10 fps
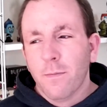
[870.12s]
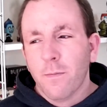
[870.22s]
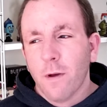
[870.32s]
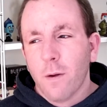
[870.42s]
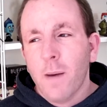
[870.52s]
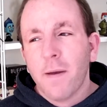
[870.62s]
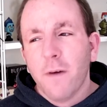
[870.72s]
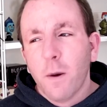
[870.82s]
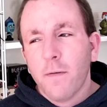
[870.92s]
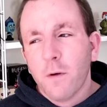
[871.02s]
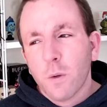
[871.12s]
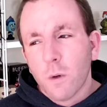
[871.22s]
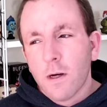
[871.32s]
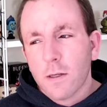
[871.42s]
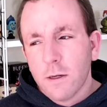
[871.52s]
Quite a big phobia of
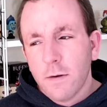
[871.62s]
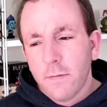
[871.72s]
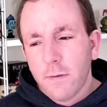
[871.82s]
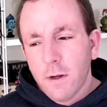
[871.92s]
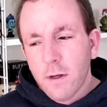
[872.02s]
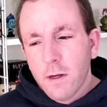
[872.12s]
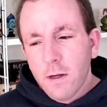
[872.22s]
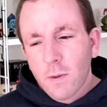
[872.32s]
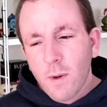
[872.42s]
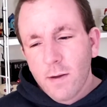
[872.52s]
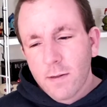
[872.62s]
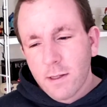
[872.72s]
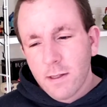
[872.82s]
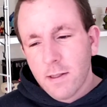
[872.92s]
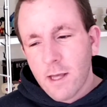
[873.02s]
underwater stuff. So whilst
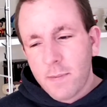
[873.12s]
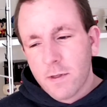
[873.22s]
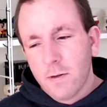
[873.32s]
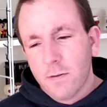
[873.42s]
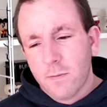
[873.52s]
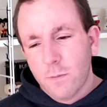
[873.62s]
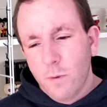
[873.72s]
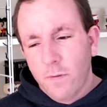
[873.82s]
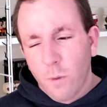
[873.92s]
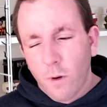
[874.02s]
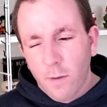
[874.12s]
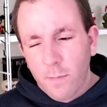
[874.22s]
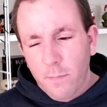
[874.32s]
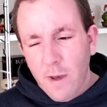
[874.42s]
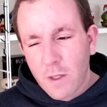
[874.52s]
the episode with the water
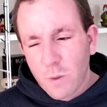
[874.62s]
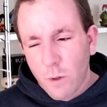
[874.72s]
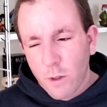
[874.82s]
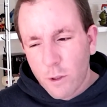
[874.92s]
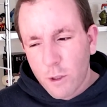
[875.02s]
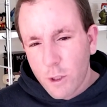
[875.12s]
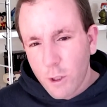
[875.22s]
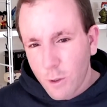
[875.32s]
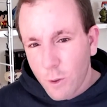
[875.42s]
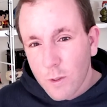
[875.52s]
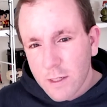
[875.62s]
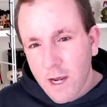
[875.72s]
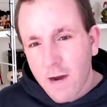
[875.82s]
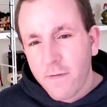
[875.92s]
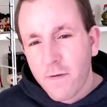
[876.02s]
bits weren't too
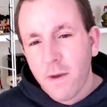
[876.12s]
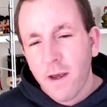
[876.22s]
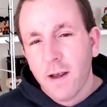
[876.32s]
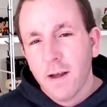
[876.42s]
scary for me,